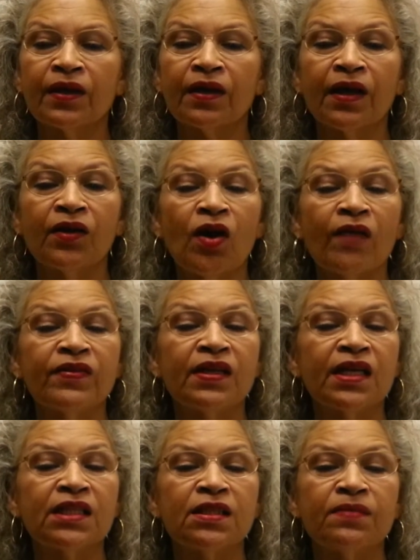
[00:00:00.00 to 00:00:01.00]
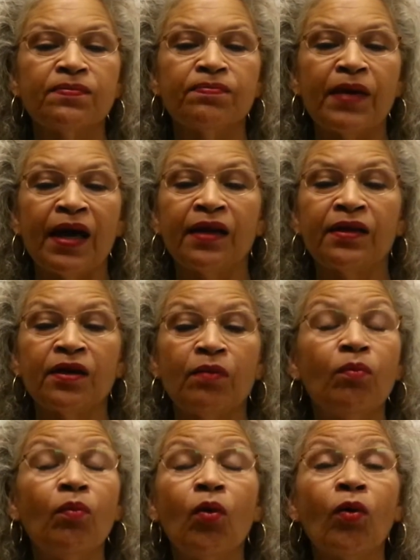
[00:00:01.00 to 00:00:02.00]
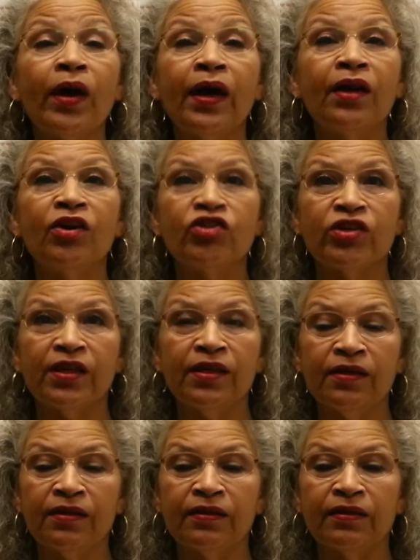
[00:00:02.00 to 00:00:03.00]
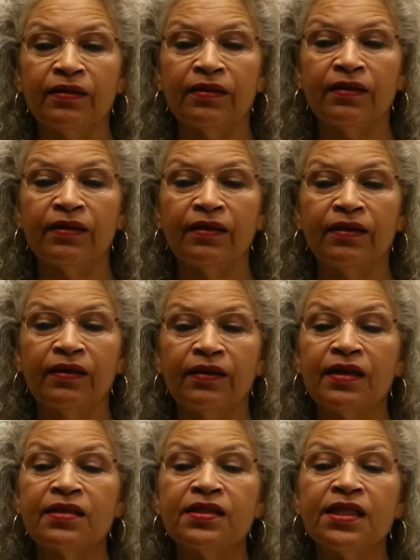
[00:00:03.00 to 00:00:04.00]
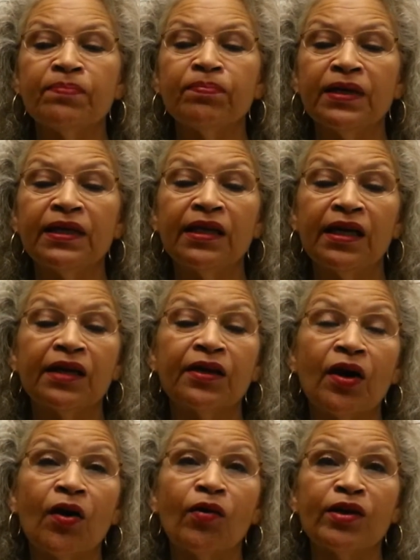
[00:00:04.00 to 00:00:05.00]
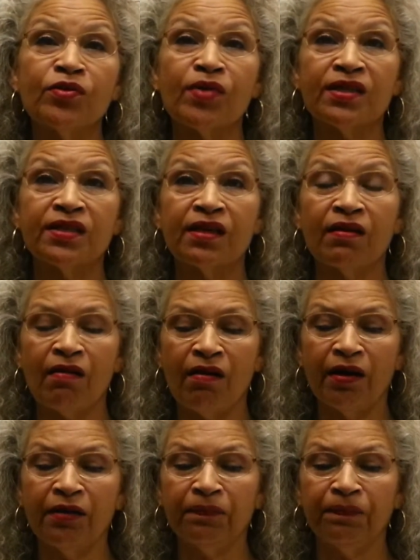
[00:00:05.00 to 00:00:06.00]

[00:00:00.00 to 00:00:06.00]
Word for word: can often expend more energy than simply letting go and trusting God.